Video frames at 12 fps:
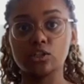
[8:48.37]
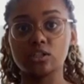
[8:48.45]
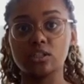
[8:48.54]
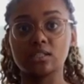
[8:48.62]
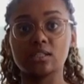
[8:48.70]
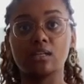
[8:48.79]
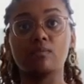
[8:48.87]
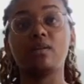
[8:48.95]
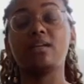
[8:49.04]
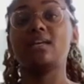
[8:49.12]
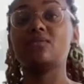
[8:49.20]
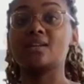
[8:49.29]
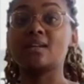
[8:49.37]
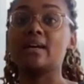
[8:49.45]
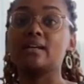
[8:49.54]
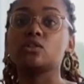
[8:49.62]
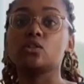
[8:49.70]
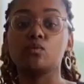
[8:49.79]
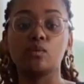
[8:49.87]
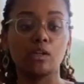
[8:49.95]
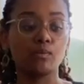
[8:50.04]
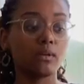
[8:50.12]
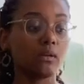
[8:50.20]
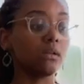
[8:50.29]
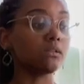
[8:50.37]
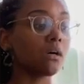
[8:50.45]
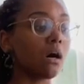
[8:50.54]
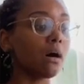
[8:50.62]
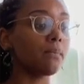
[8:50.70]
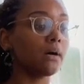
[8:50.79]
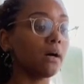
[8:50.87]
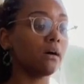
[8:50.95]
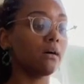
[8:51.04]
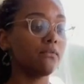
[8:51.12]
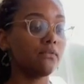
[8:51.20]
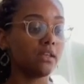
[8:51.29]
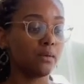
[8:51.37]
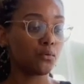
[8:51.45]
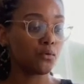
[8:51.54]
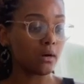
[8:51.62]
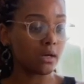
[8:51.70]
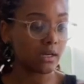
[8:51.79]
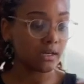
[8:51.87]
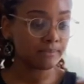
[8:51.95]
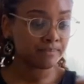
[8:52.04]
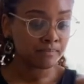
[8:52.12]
and it's going to be even nicer when you put it on top of the burrata.